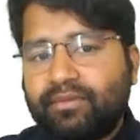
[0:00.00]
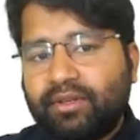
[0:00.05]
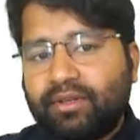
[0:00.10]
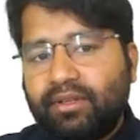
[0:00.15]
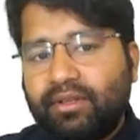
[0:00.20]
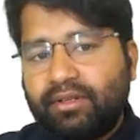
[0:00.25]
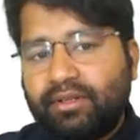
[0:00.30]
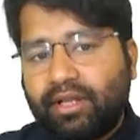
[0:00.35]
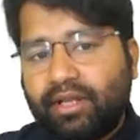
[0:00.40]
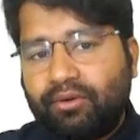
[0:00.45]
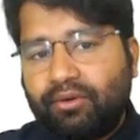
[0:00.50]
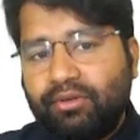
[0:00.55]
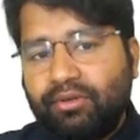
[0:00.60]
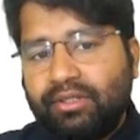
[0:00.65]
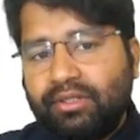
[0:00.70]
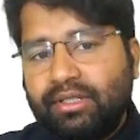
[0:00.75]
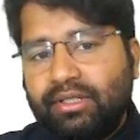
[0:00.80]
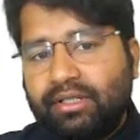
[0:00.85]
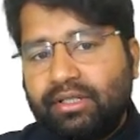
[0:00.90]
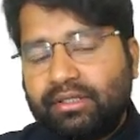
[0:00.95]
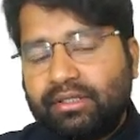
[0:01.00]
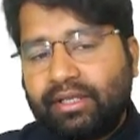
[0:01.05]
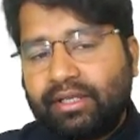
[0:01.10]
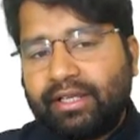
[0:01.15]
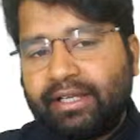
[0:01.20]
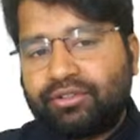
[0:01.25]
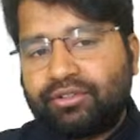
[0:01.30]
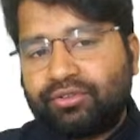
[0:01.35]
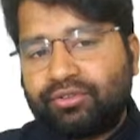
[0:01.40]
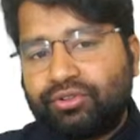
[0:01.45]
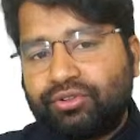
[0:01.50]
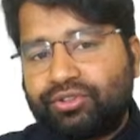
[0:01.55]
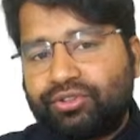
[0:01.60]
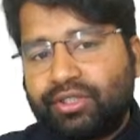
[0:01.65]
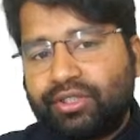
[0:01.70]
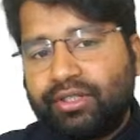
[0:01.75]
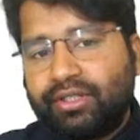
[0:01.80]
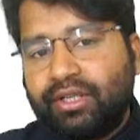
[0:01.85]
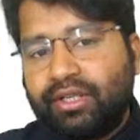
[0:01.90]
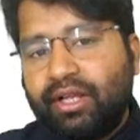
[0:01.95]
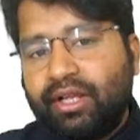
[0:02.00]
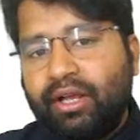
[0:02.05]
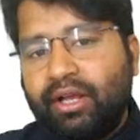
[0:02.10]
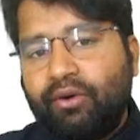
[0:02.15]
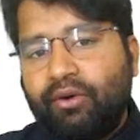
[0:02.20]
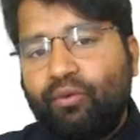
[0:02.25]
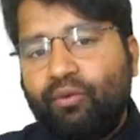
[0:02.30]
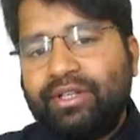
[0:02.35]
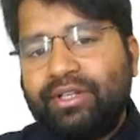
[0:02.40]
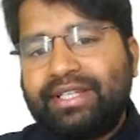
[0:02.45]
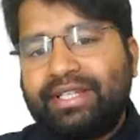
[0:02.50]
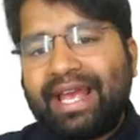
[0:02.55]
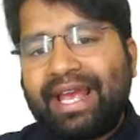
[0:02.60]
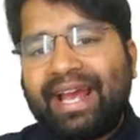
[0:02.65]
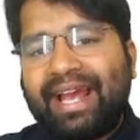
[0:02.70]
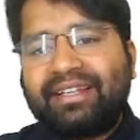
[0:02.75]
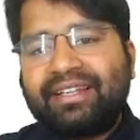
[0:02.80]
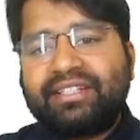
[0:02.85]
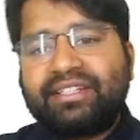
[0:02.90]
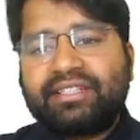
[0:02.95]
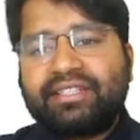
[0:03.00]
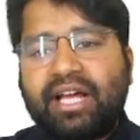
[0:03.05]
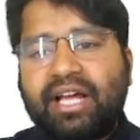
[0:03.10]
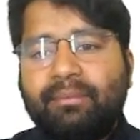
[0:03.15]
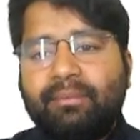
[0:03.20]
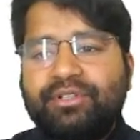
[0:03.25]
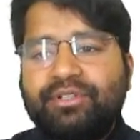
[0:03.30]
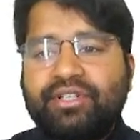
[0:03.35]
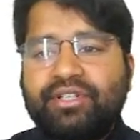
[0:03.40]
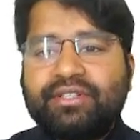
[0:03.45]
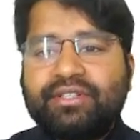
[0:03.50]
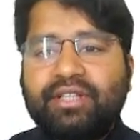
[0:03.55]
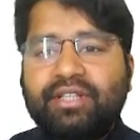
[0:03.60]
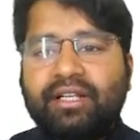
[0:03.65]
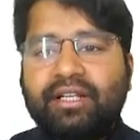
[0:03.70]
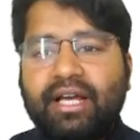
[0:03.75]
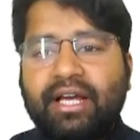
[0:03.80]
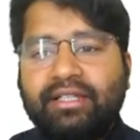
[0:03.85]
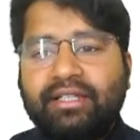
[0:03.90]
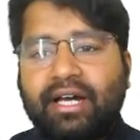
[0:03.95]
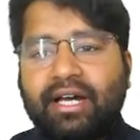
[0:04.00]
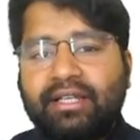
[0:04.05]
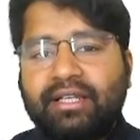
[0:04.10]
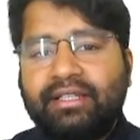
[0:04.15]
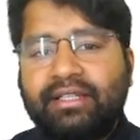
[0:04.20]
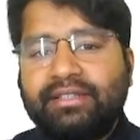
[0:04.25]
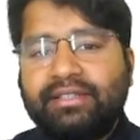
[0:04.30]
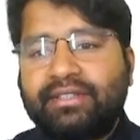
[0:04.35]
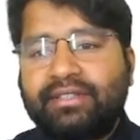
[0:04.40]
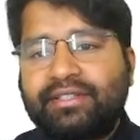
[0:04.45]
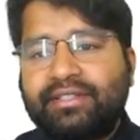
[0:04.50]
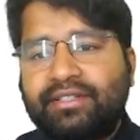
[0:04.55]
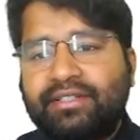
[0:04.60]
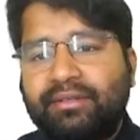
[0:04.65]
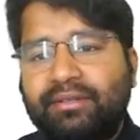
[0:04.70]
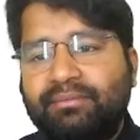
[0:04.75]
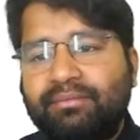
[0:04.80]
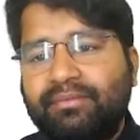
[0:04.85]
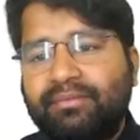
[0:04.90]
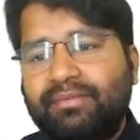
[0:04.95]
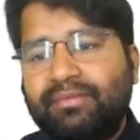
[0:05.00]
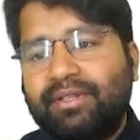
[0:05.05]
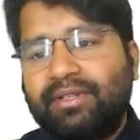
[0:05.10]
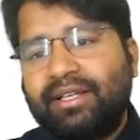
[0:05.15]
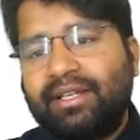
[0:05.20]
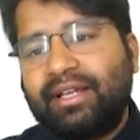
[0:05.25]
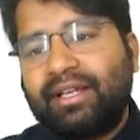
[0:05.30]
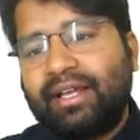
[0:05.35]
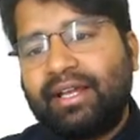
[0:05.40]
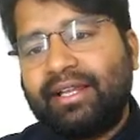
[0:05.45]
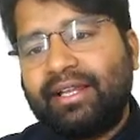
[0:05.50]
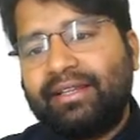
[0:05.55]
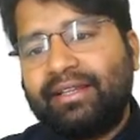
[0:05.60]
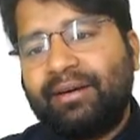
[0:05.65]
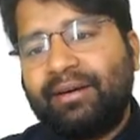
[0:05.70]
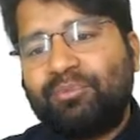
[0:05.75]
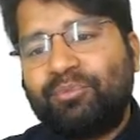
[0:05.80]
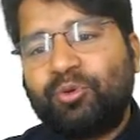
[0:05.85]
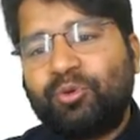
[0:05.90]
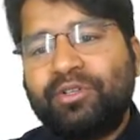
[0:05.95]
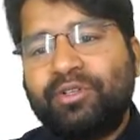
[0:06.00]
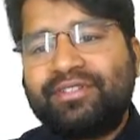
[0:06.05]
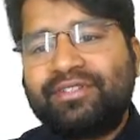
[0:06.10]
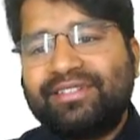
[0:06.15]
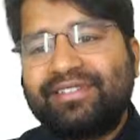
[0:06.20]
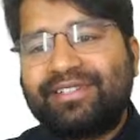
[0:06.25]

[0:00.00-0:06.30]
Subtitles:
now the next question, which act establishes the diarchy system in the provinces?